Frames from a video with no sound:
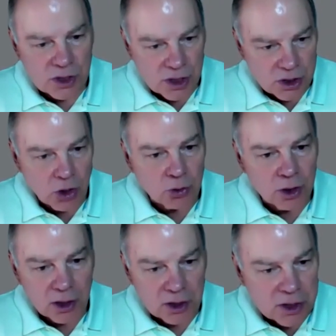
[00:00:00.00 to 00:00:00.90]
Cisco
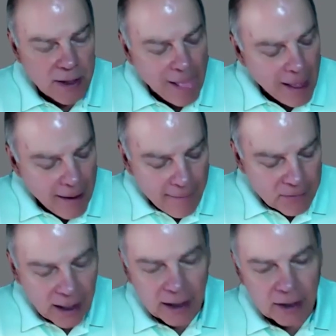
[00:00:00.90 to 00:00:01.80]
does.
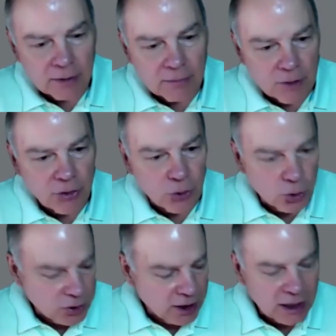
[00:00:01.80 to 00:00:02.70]
And the
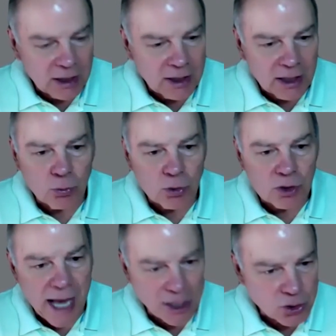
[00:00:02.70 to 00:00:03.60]
third thing it did was
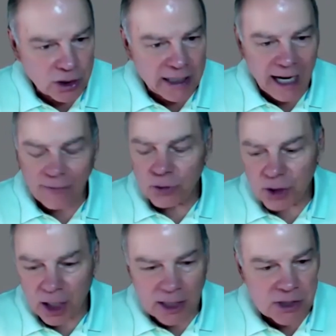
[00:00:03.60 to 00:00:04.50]
actually
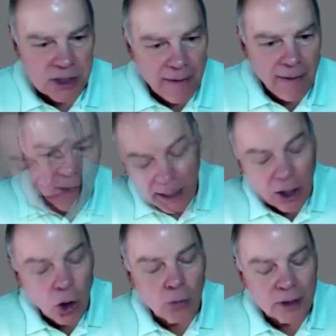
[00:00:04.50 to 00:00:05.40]
advertise at
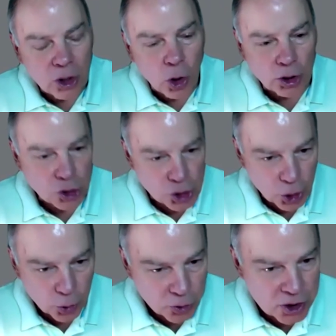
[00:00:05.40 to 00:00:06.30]
home and garden
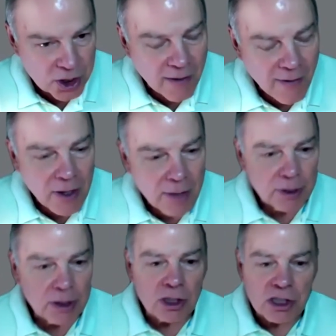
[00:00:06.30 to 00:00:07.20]
shows,
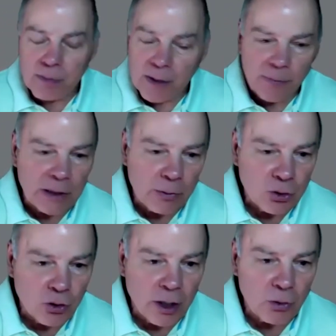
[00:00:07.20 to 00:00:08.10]
because the people they were
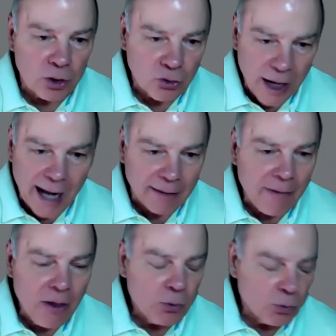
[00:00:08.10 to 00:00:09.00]
trying to attract
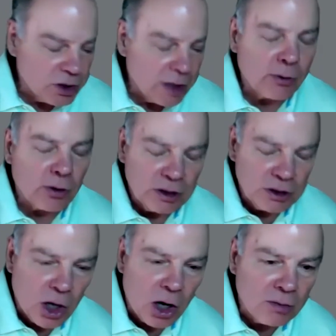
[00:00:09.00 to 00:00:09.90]
were typically
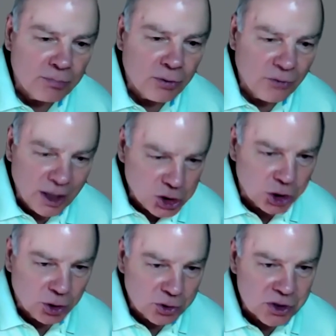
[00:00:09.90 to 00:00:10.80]
young
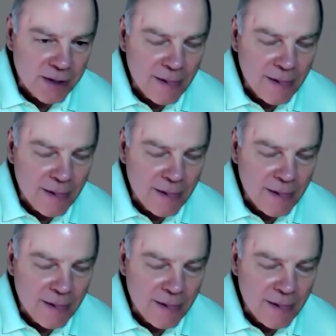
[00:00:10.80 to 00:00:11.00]
professionals